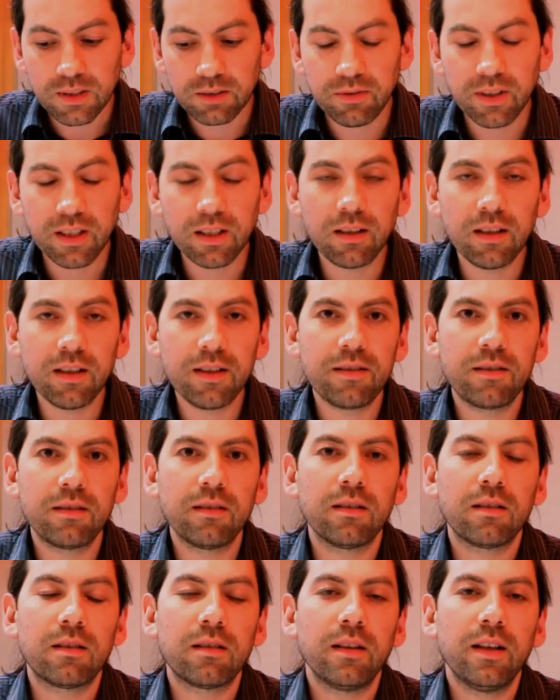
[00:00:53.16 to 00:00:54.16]
Realise
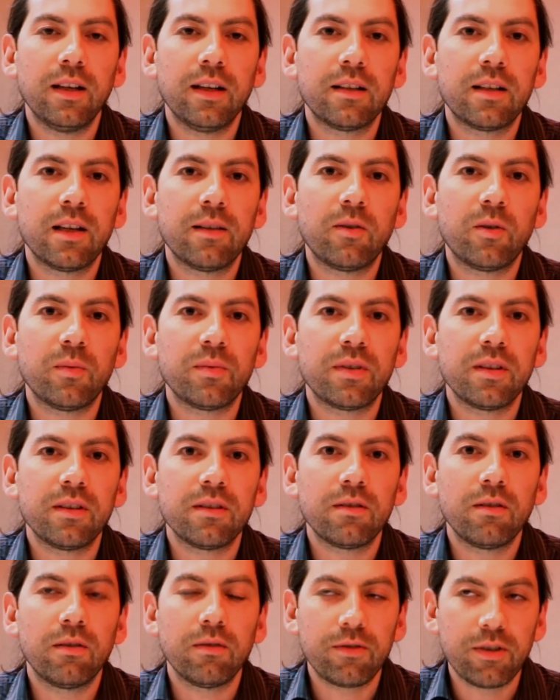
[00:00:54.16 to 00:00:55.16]
that DevOps
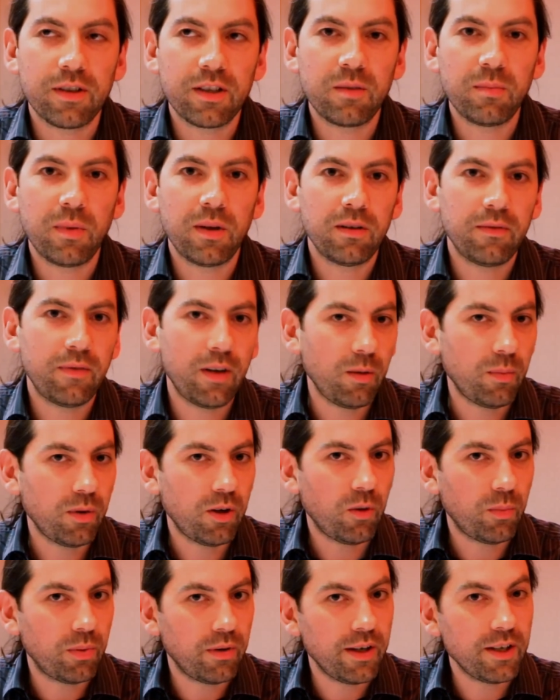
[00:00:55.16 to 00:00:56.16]
is not just about
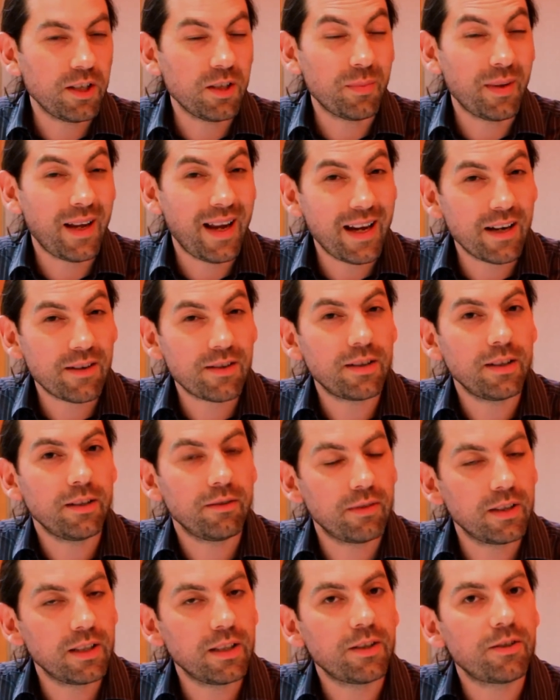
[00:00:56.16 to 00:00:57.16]
development and operations, but actually
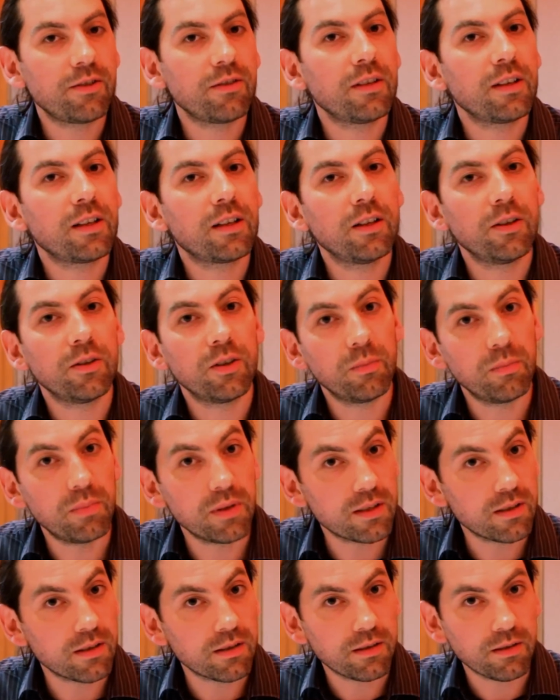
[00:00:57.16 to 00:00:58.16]
really should include the
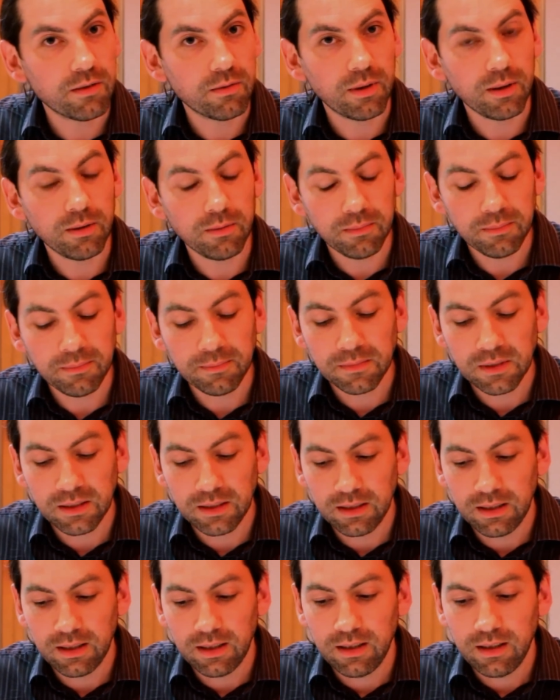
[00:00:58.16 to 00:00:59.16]
business as well.
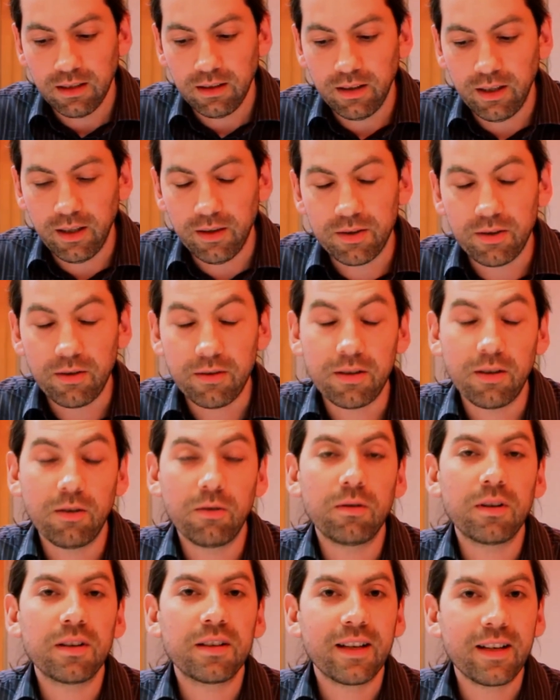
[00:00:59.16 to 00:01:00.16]
So it's an
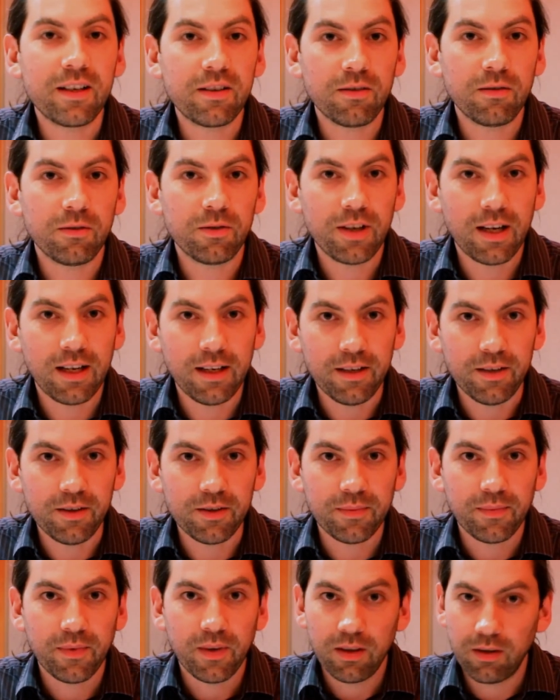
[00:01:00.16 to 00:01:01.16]
organisational challenge,
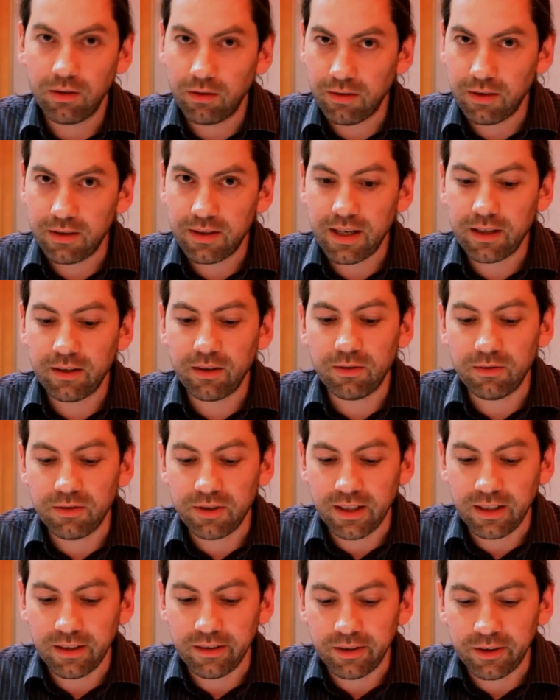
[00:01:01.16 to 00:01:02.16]
not a technical
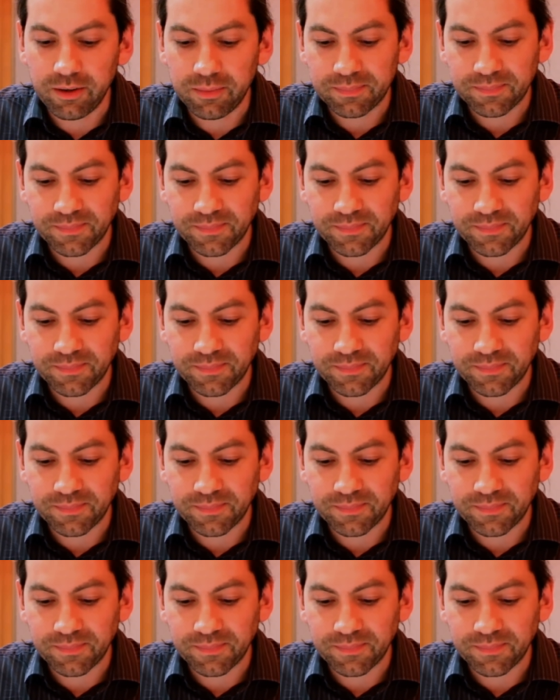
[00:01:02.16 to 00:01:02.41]
challenge.